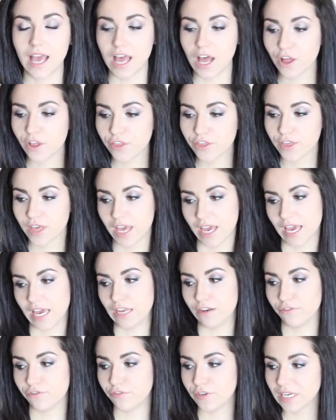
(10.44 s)
health
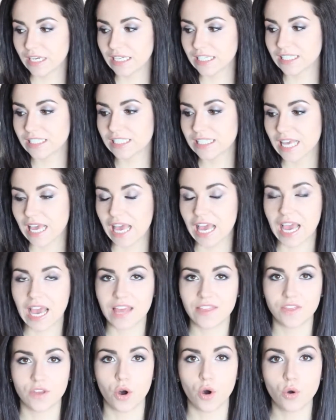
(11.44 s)
and fitness
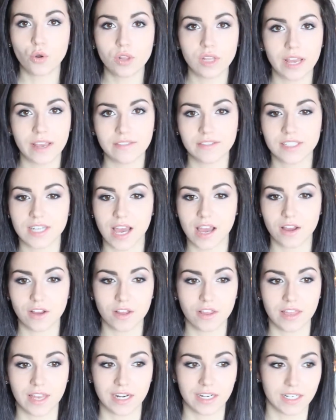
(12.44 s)
and the whole
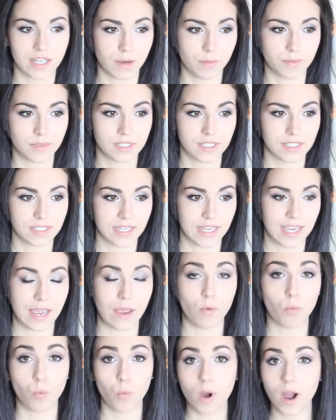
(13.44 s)
lifestyle that encompasses it
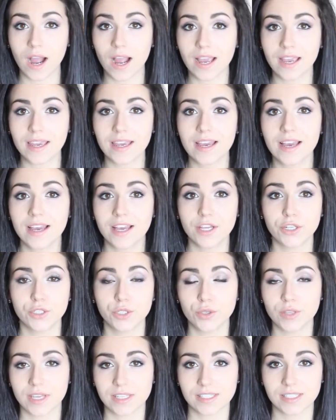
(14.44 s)
and why
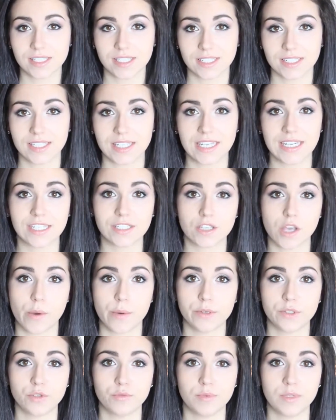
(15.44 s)
2016 is
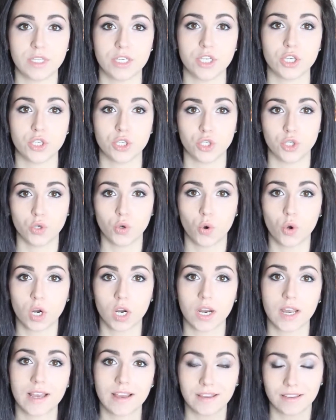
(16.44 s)
going to be
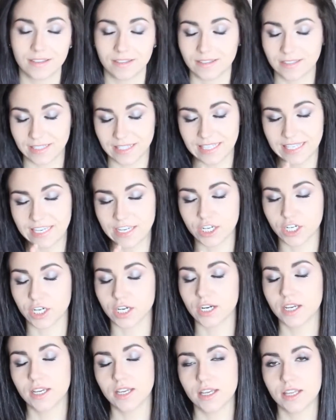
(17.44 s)
your
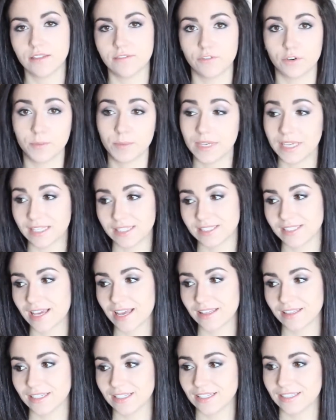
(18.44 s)
year. For me, it's
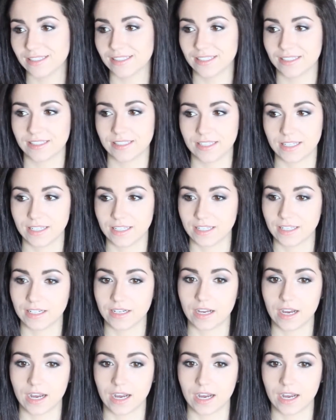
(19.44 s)
Get Lean in 16.